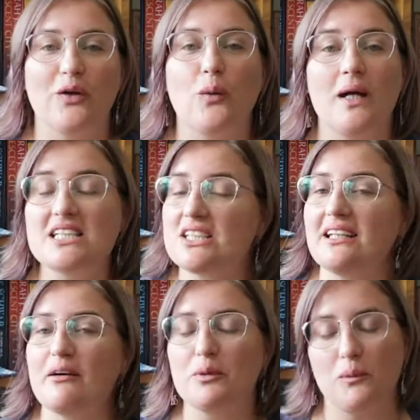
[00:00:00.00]
question
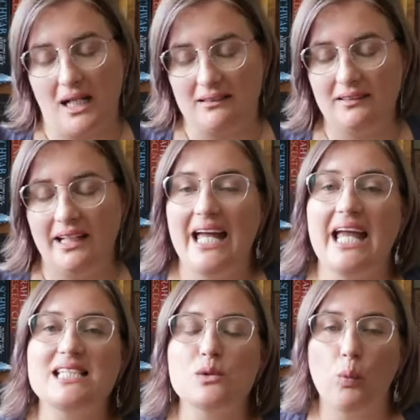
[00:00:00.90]
number one
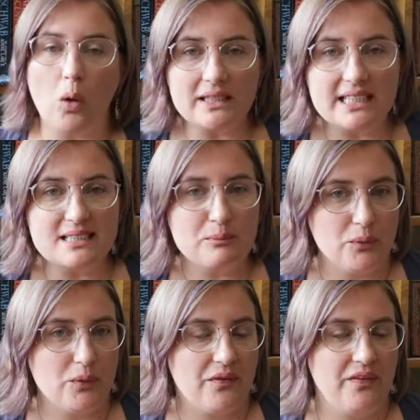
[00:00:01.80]
is, what is a
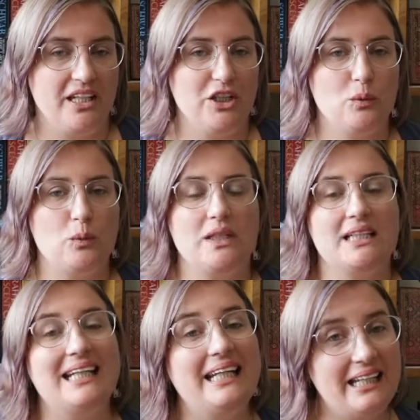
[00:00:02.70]
book that you would
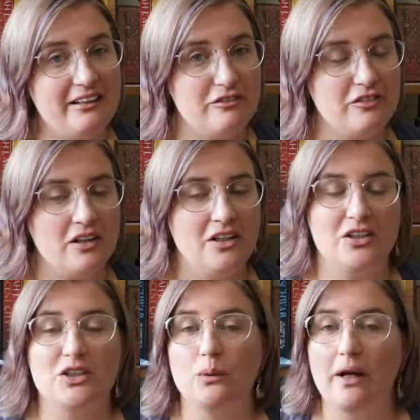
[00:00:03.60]
give
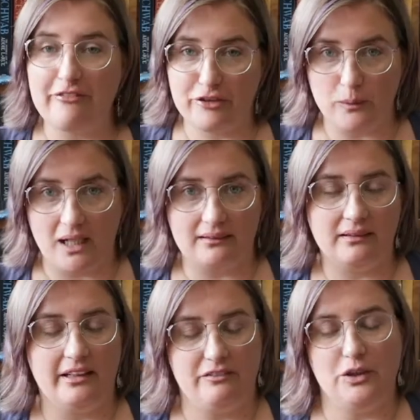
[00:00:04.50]
to everyone
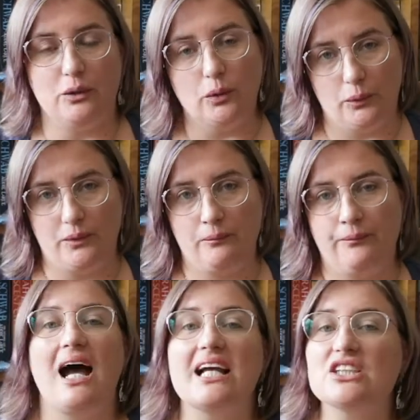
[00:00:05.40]
if you could?
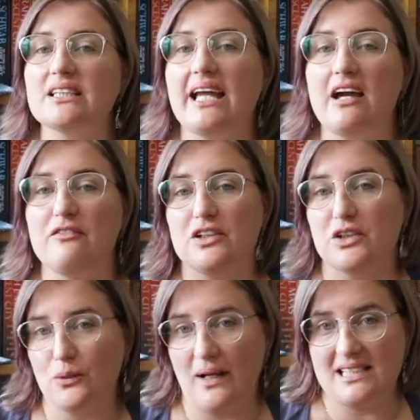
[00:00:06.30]
I actually have
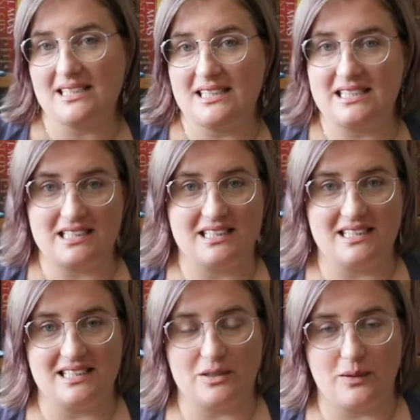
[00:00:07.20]
two answers to
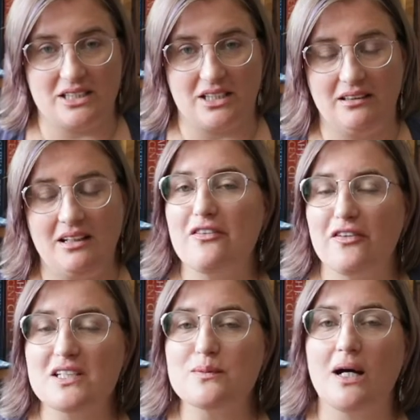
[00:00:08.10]
this question. The
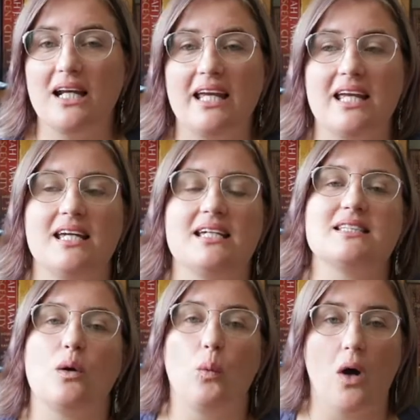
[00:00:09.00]
first one
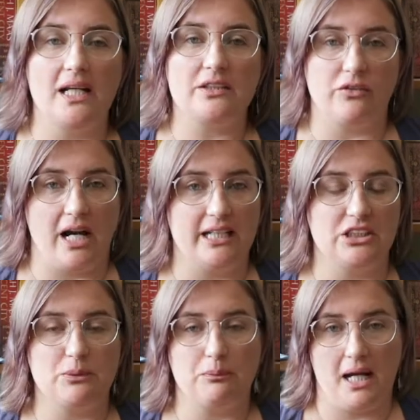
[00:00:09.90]
is White
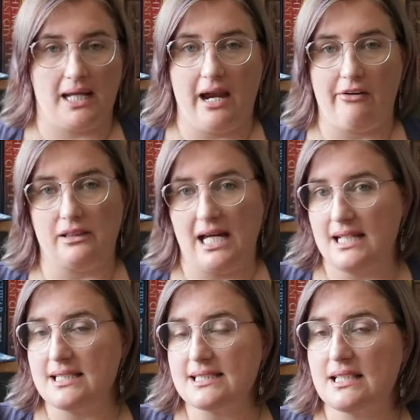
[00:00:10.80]
Rage by Carol
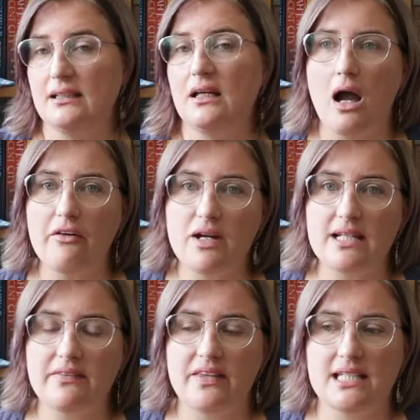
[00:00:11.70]
Anderson. I
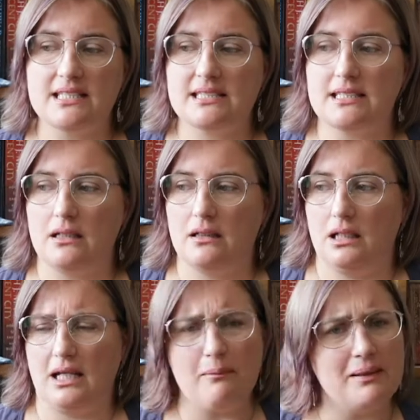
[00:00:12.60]
read this
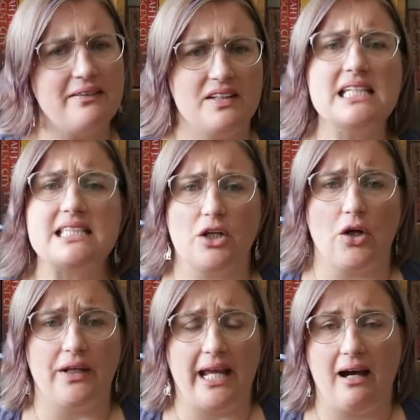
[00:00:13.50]
a couple of years
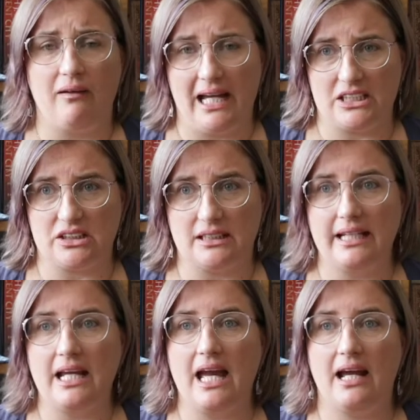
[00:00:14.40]
ago now,
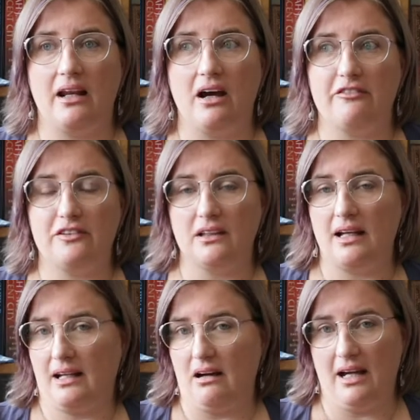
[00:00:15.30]
actually, and I feel
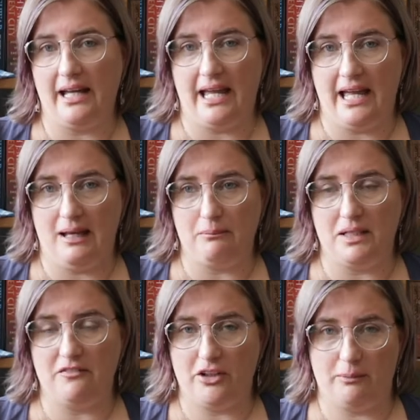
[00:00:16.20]
like I am
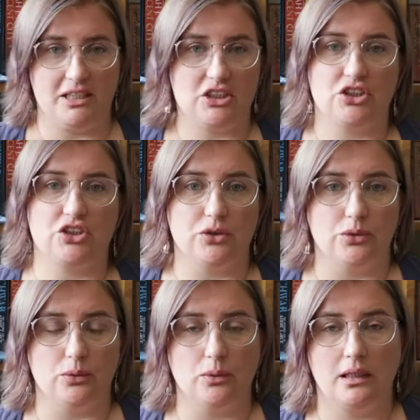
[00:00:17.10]
very much
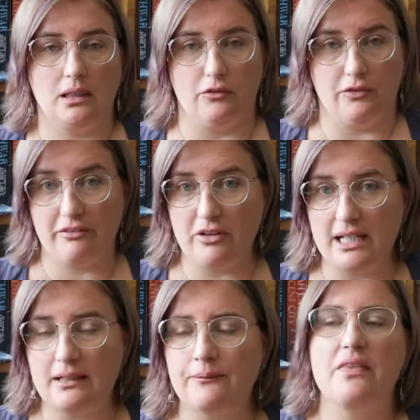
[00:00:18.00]
due a
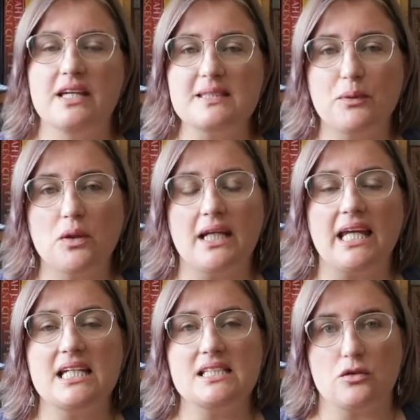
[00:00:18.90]
reread. This book
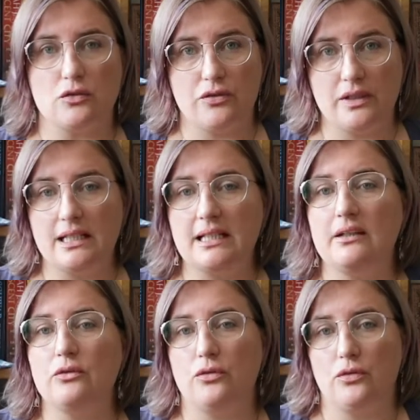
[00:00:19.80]
is
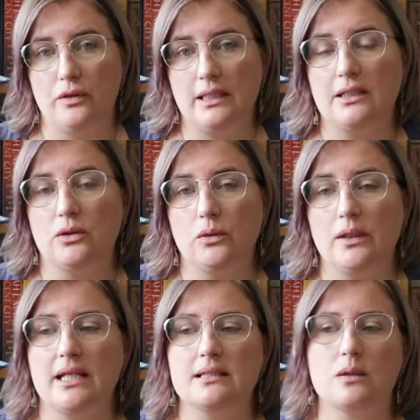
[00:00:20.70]
really, really
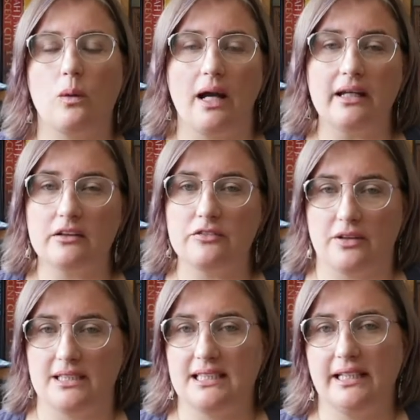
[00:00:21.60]
good. It's quite
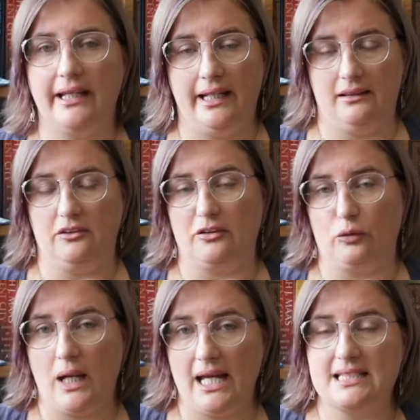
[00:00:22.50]
confronting in a lot of
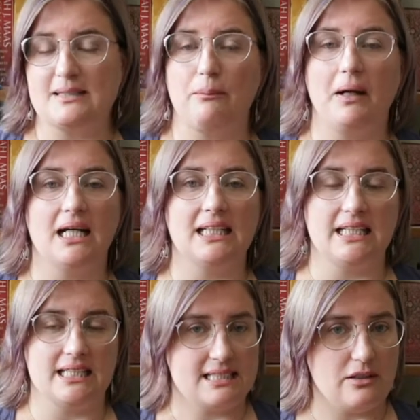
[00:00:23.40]
ways, but
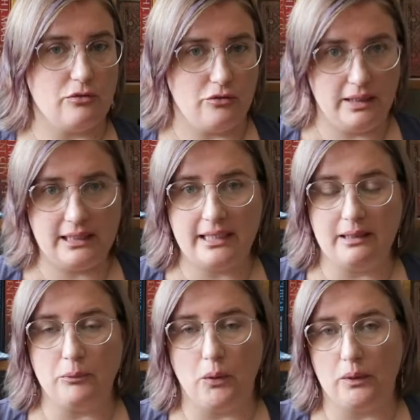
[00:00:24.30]
it's really
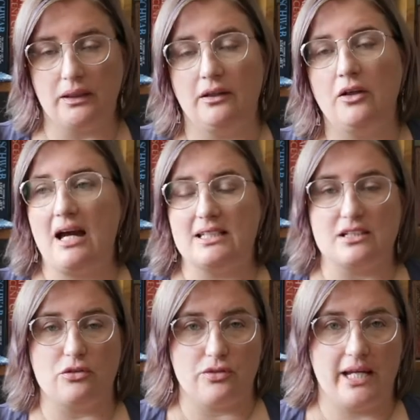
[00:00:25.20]
important as
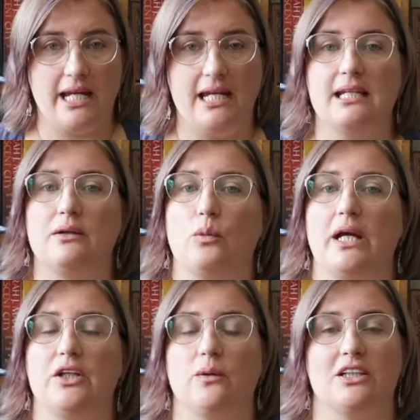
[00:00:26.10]
a read
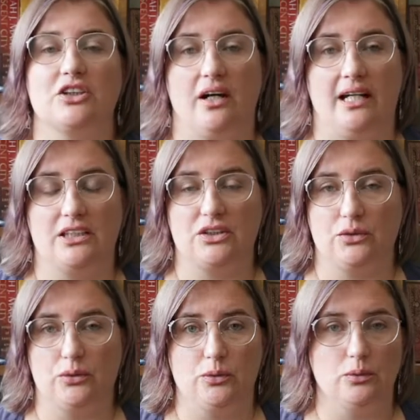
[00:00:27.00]
when you are trying
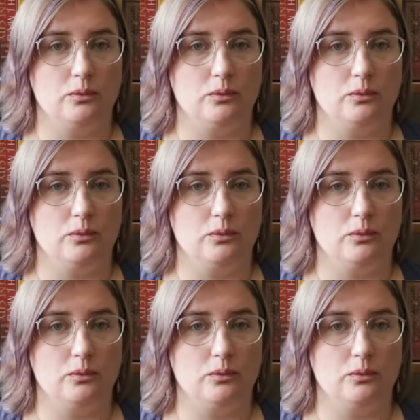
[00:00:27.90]
to